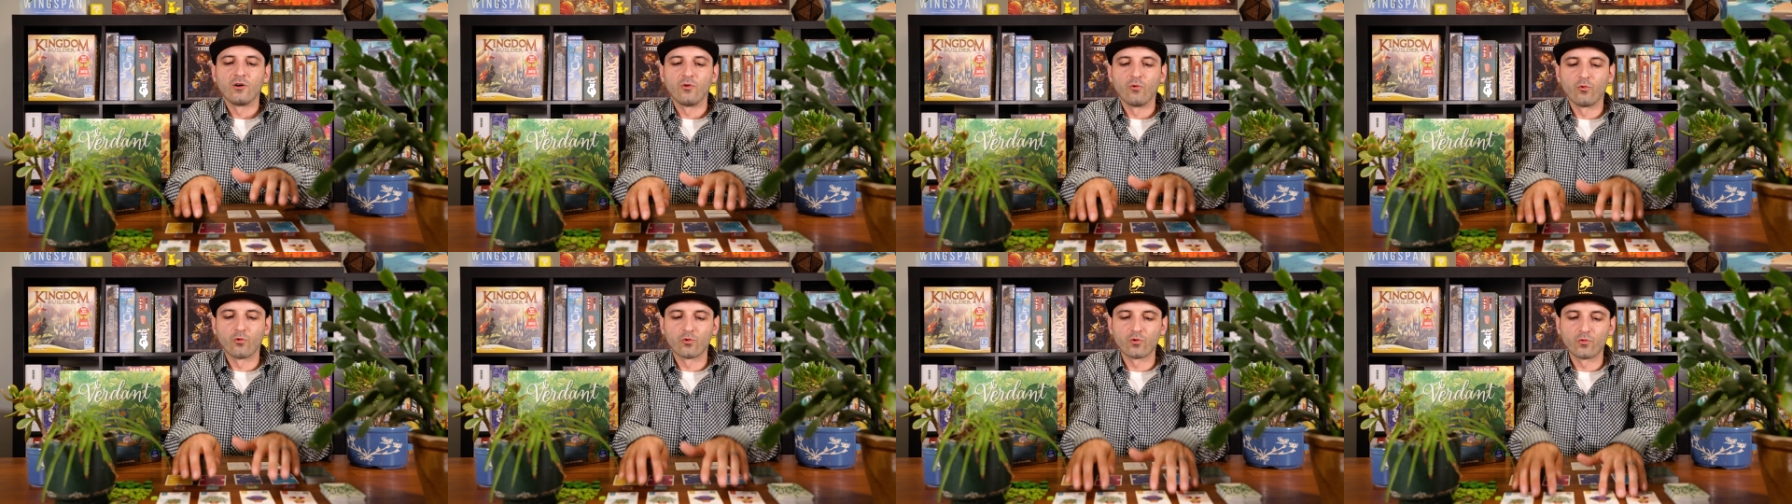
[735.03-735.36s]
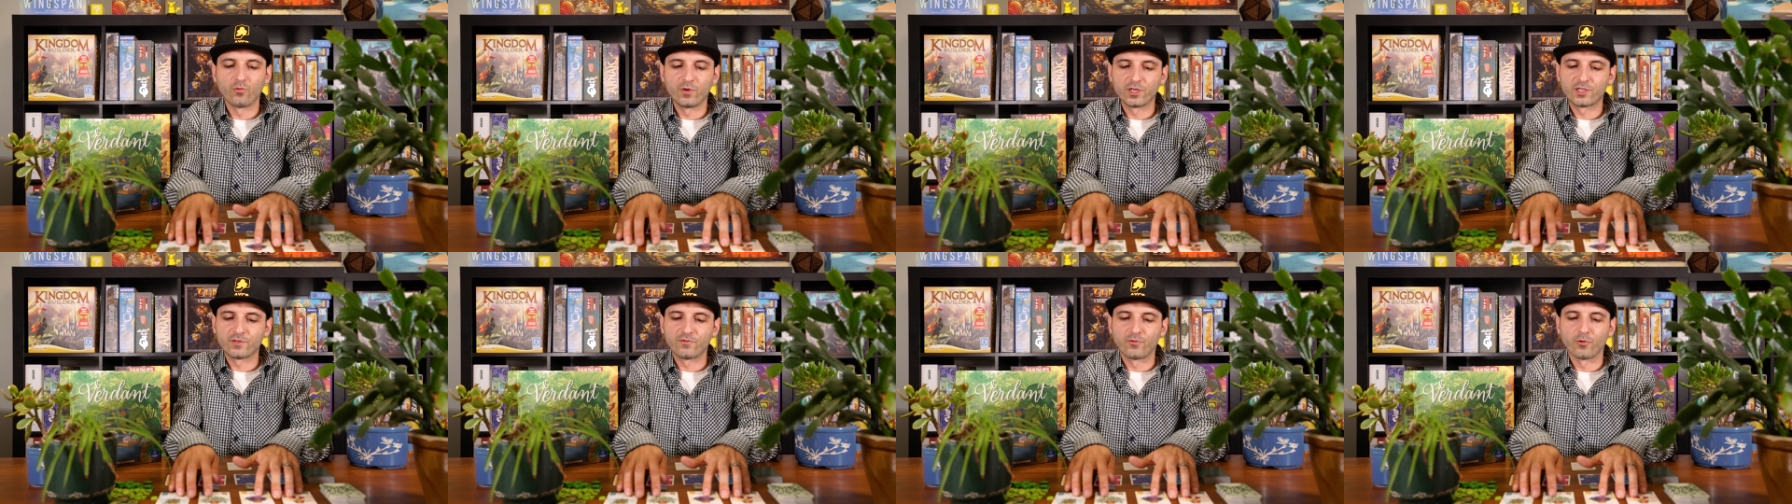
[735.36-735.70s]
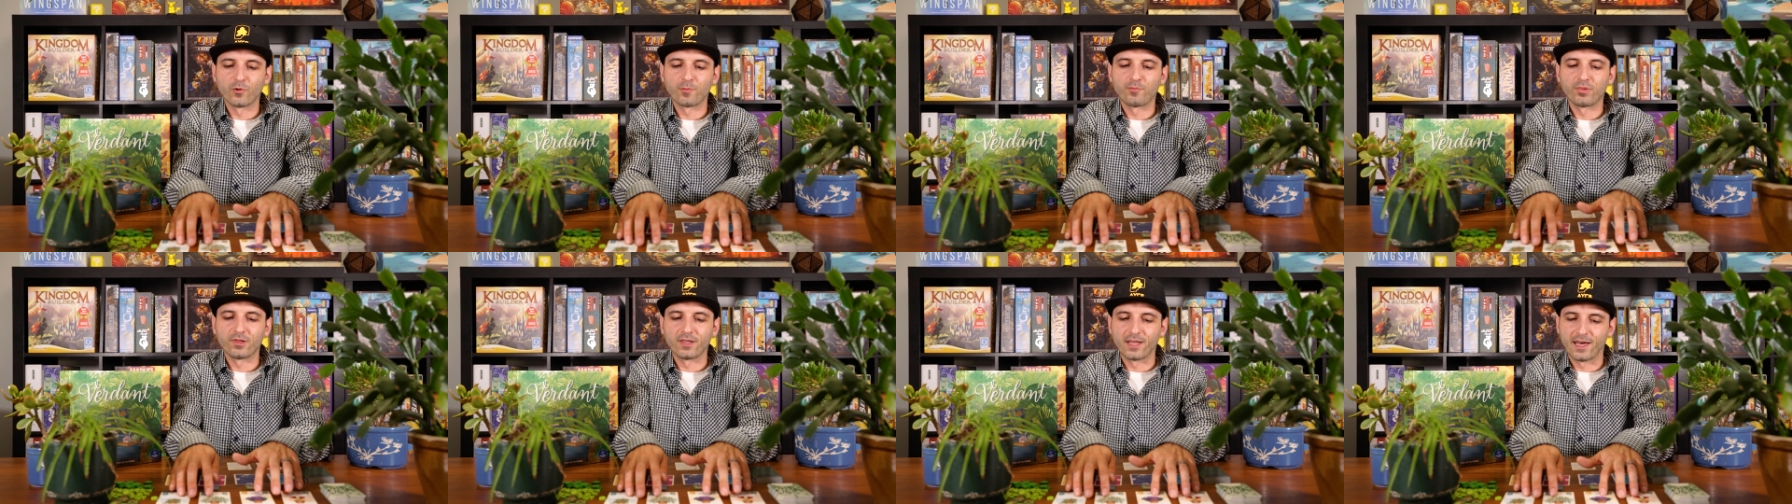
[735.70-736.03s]
or which
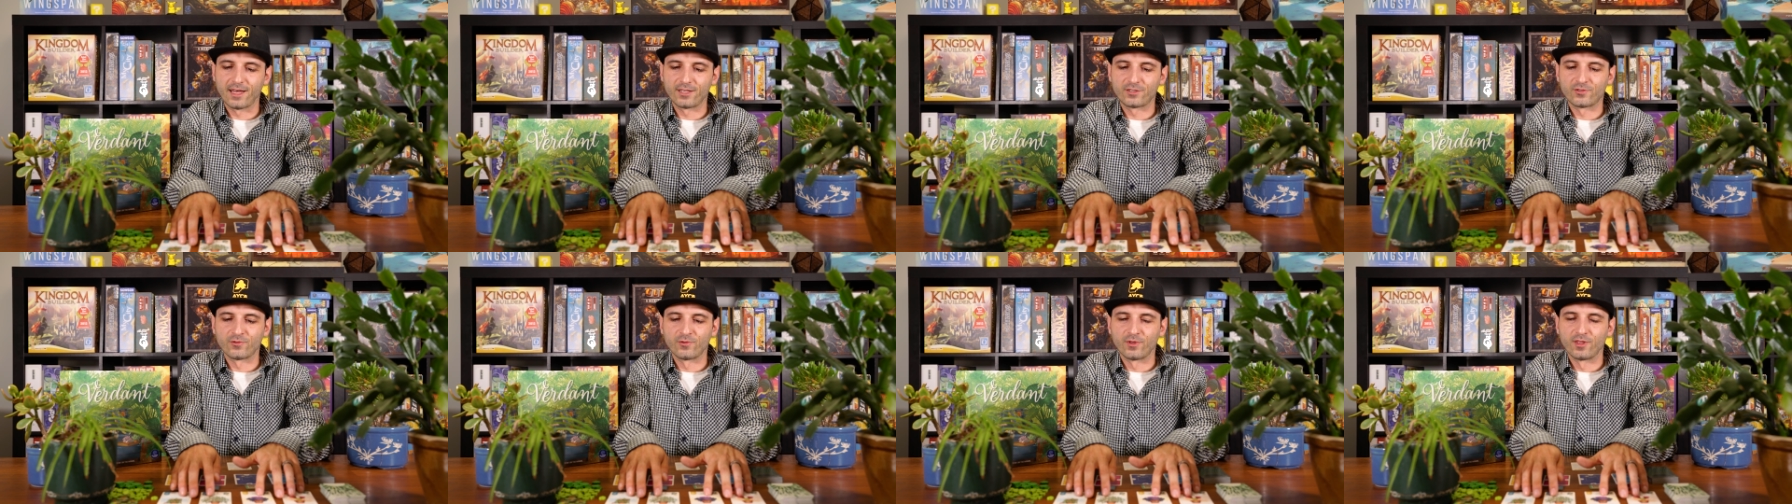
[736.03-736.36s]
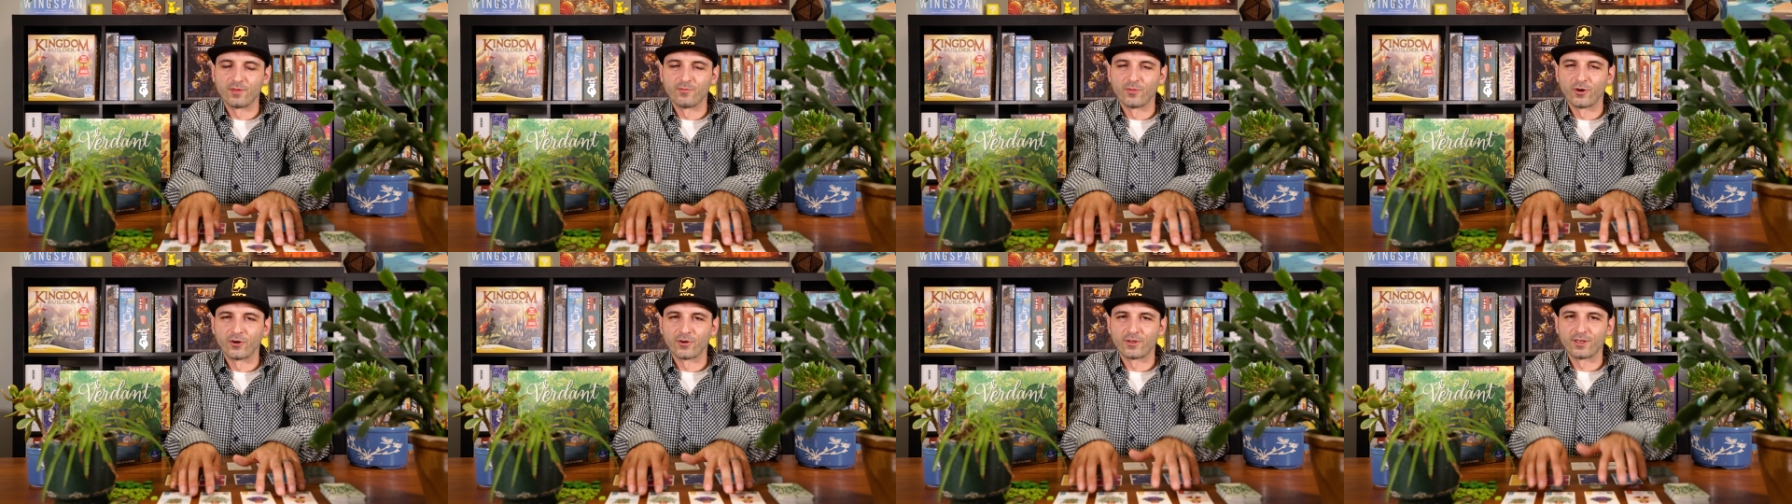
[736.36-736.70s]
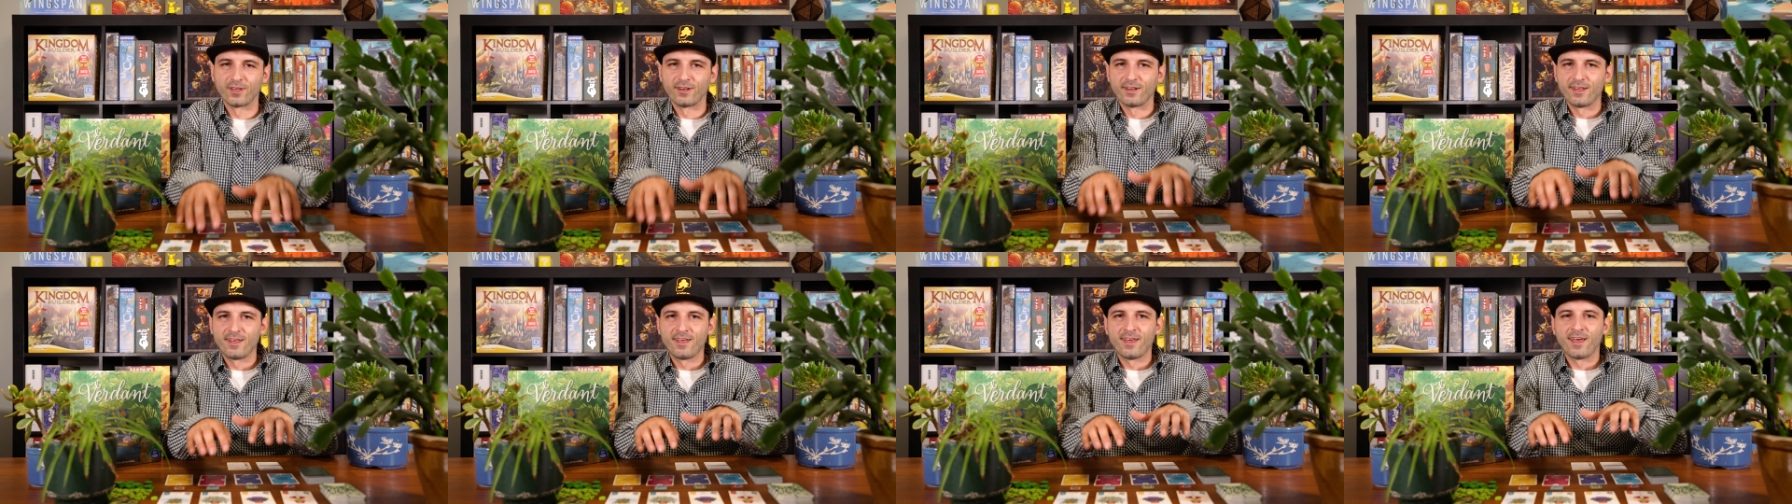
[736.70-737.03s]
4 plants are in the
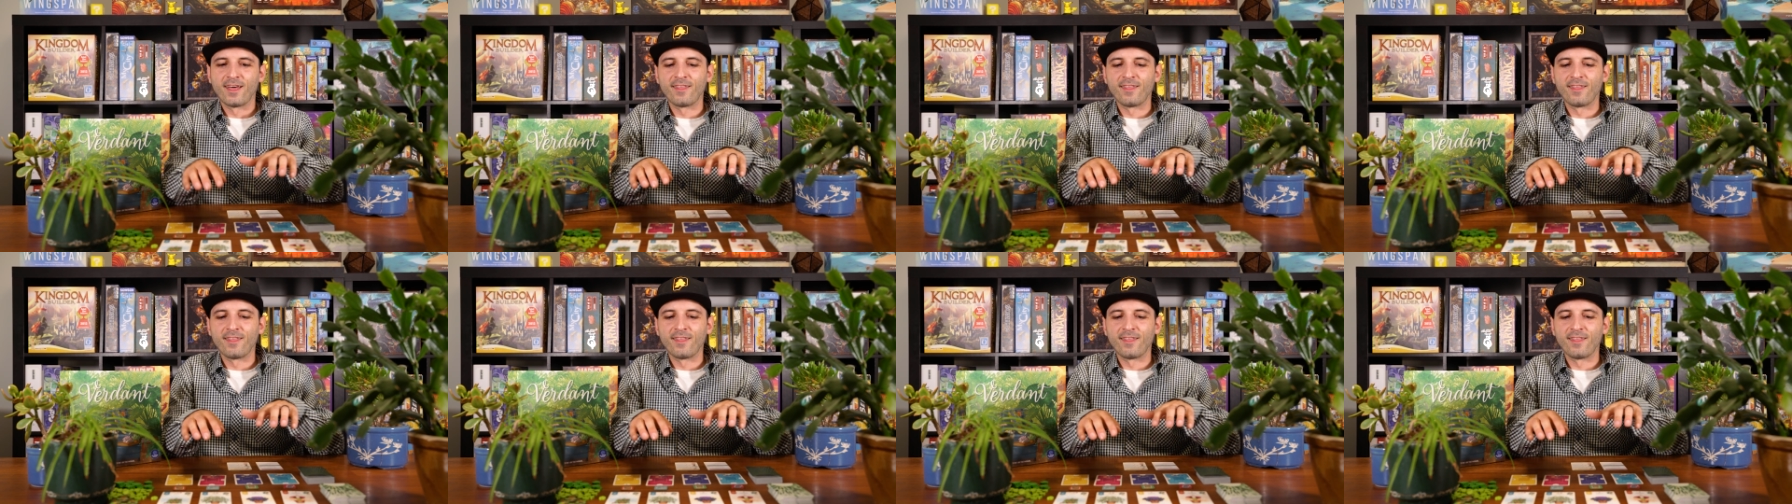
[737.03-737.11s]
market.